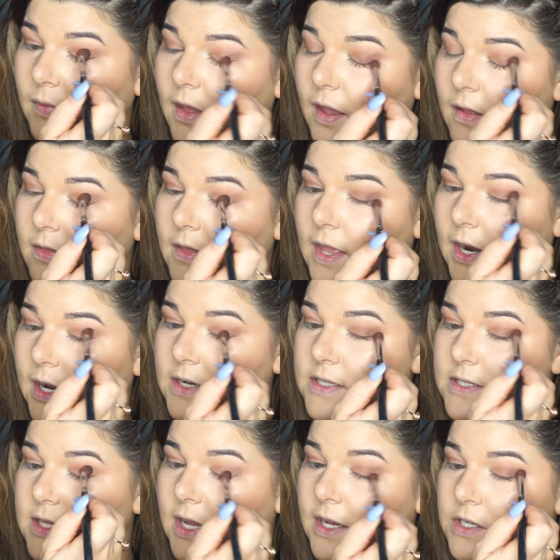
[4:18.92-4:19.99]
And then I
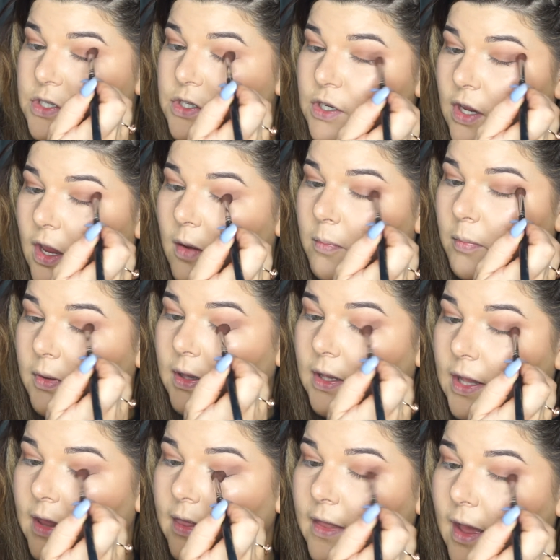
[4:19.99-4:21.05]
just like to
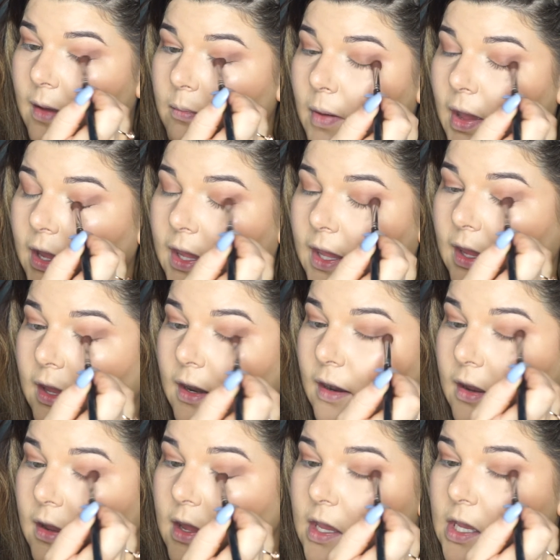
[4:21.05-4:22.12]
blend that back in
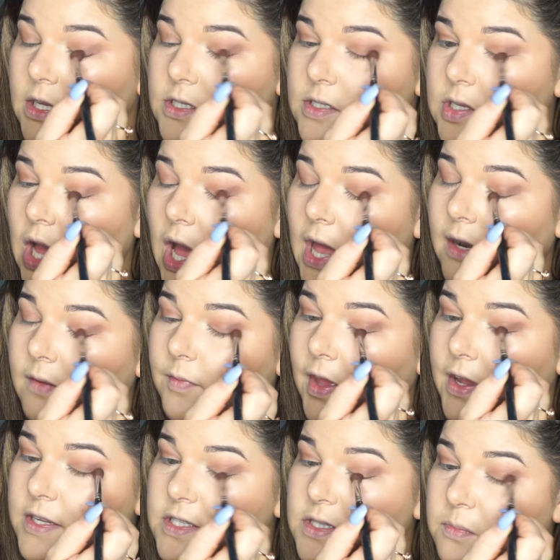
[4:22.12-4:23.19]
and just kind of
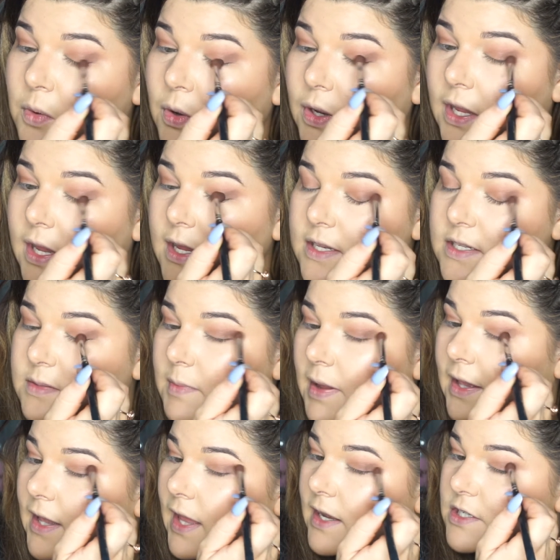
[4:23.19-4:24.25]
like smoke it into
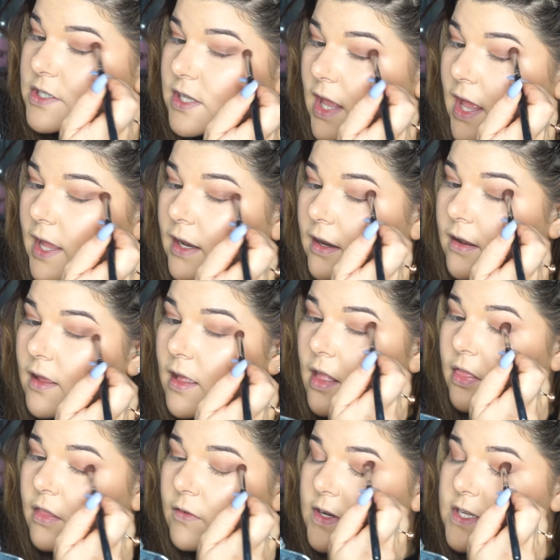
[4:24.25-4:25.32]
my lash line.
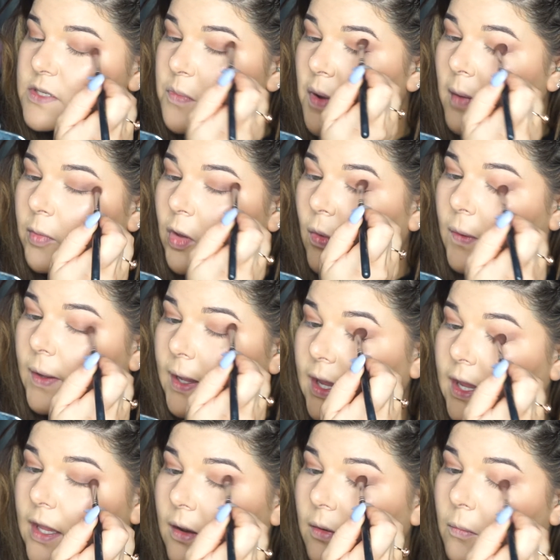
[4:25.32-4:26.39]
The reason why I'm going
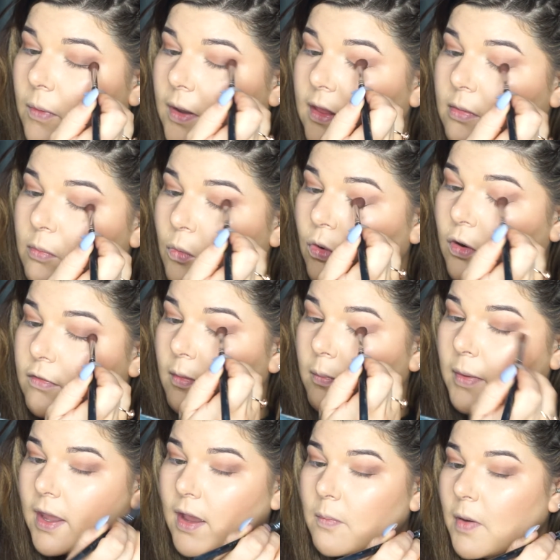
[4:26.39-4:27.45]
in with more of a
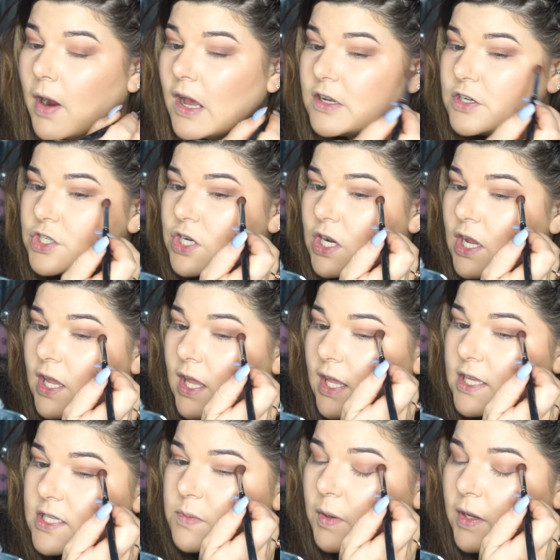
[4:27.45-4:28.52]
bigger brush
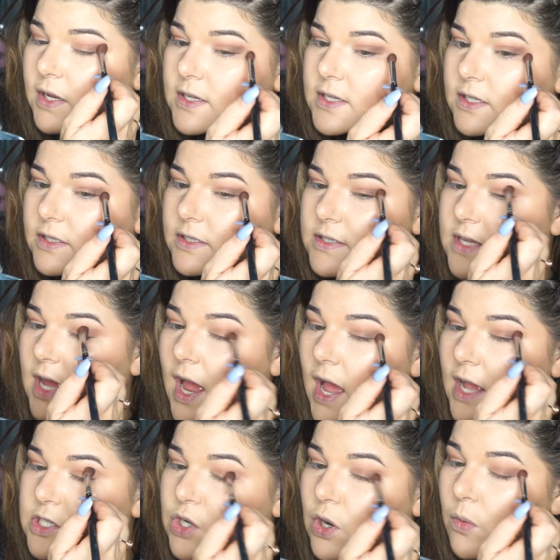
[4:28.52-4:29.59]
is because
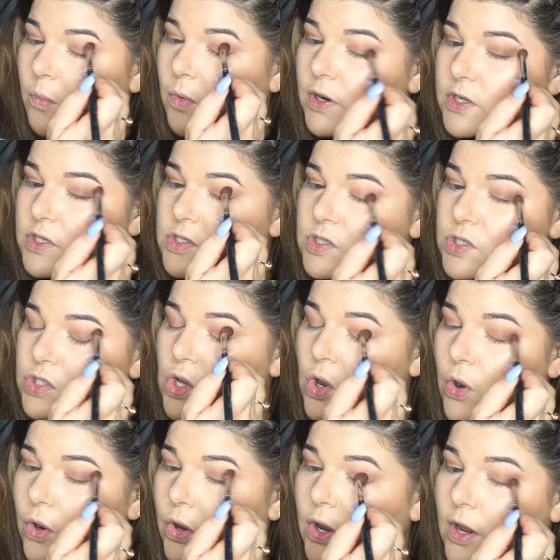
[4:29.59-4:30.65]
I don't want it
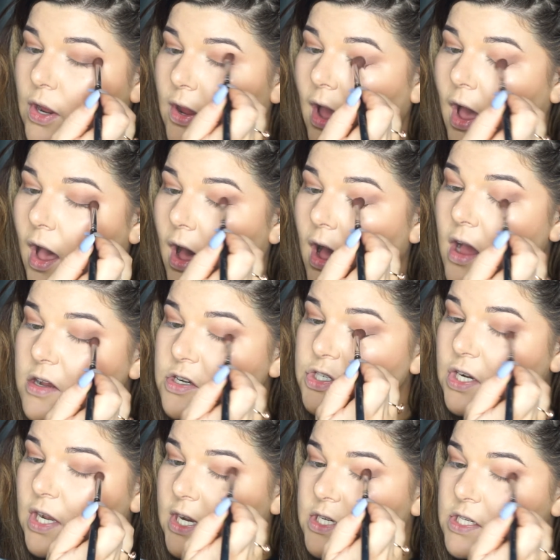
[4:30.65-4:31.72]
so harsh.
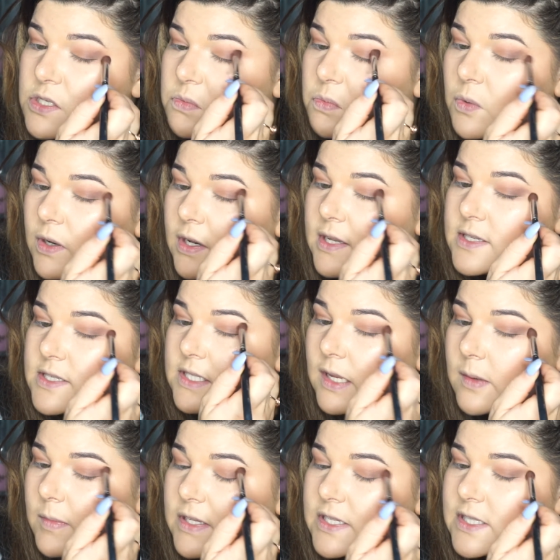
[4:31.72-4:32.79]
I just want it
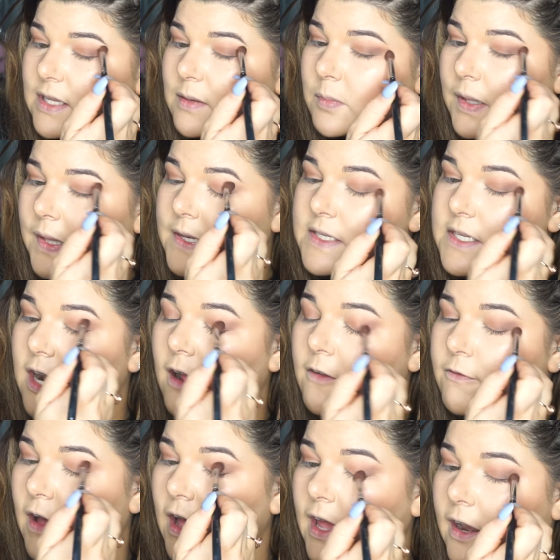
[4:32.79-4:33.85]
seamlessly blended. I
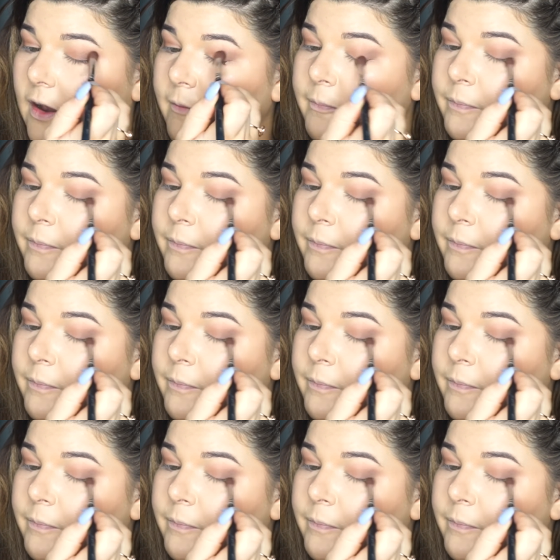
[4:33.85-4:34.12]
find